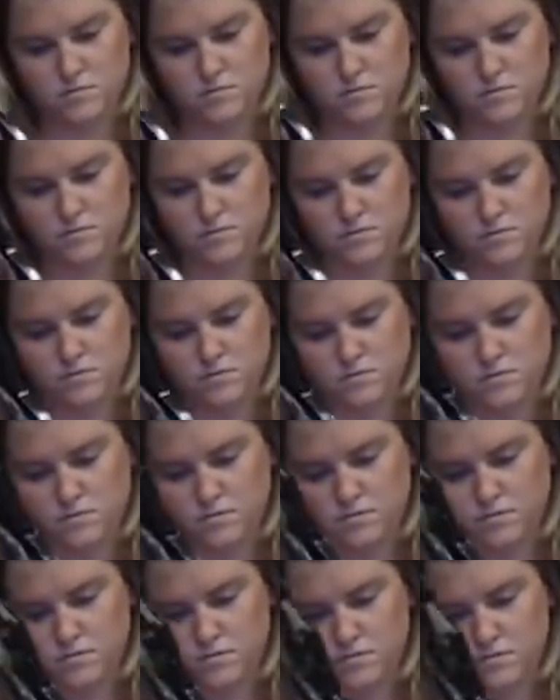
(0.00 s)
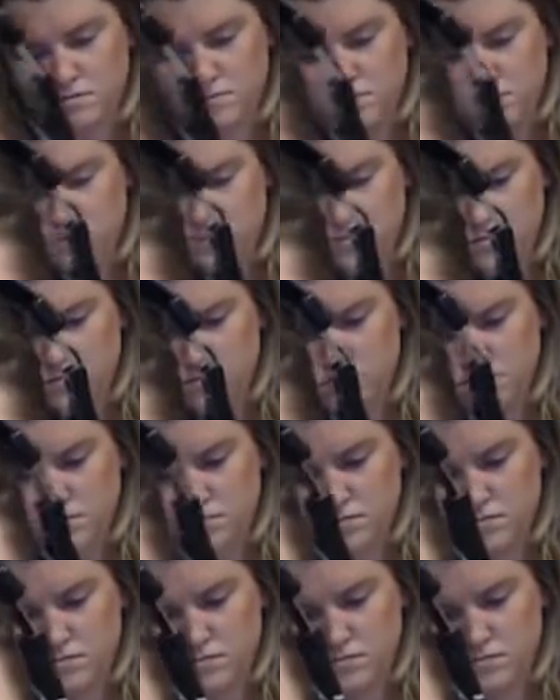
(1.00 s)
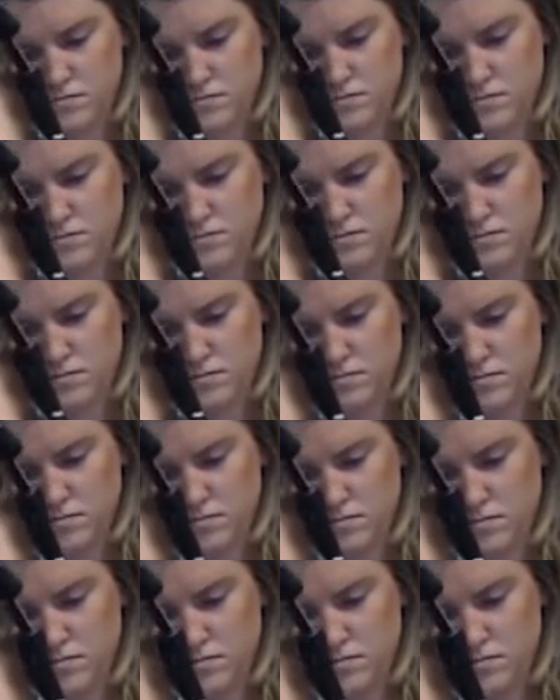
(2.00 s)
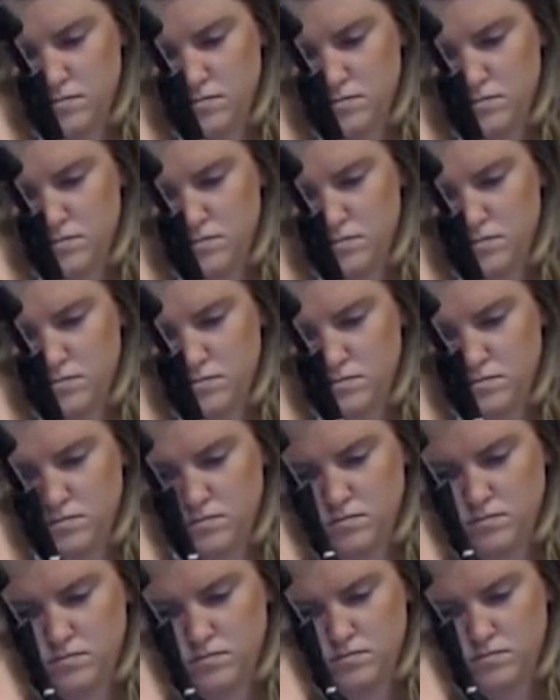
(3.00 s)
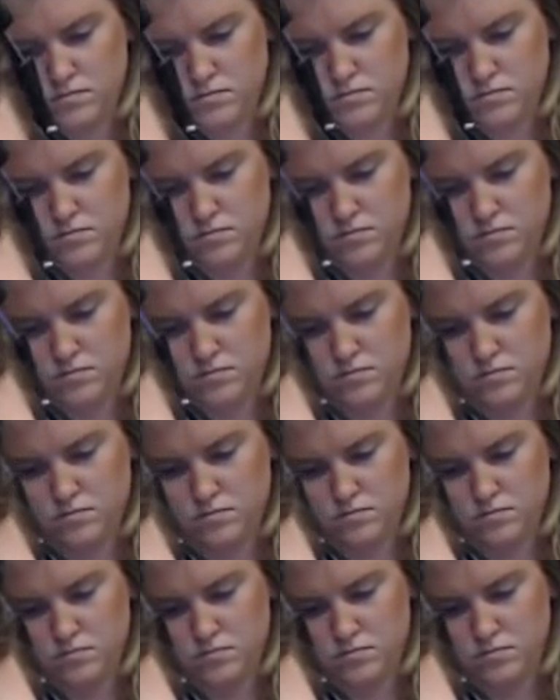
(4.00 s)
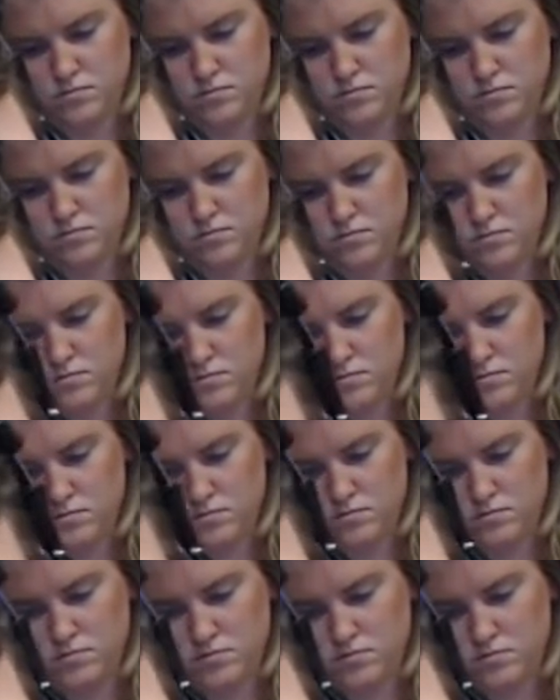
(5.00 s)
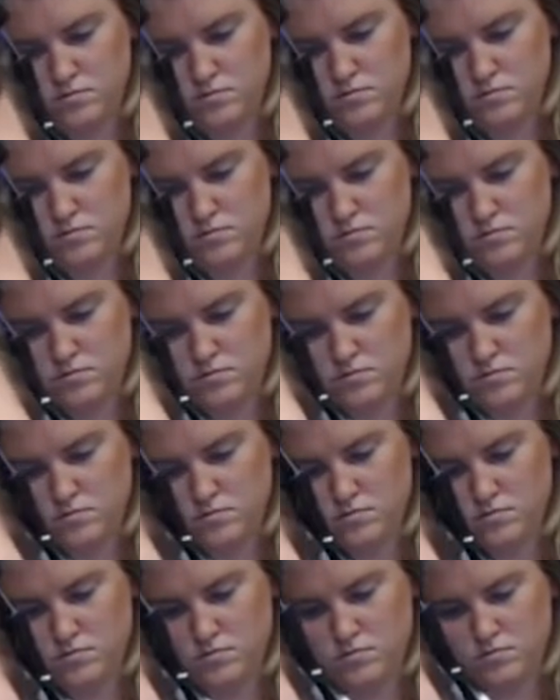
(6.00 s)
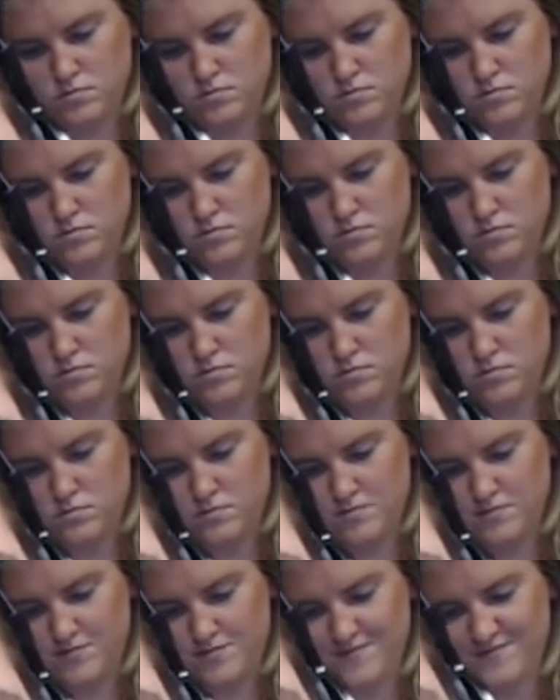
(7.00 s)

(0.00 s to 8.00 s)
The person shown says nothing.